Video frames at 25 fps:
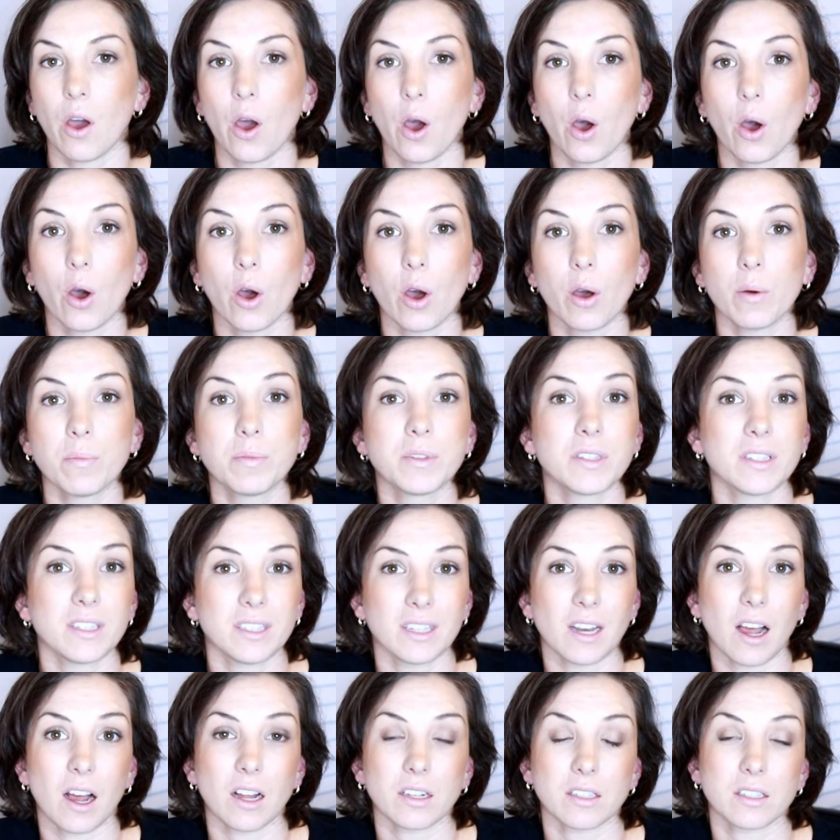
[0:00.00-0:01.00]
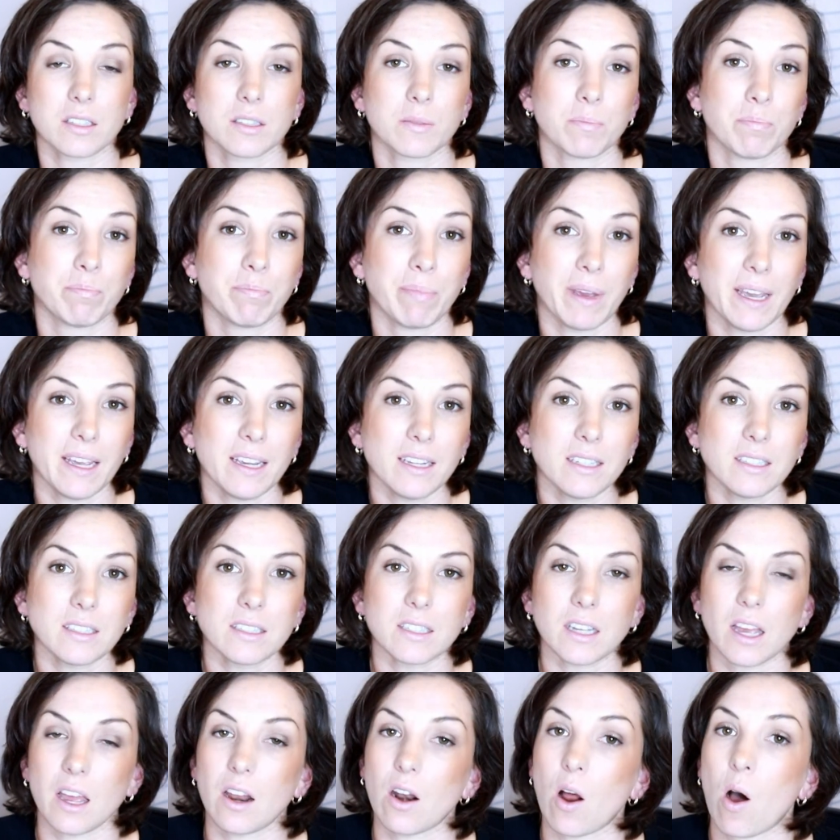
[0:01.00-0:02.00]
herbs, nuts, beans,
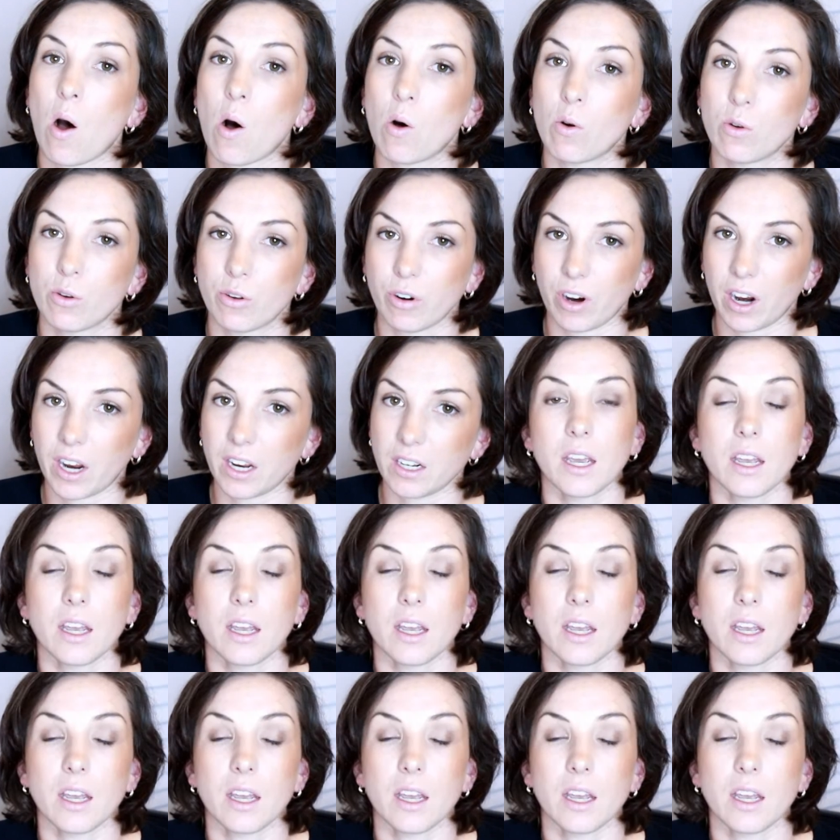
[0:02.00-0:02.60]
and whole grain.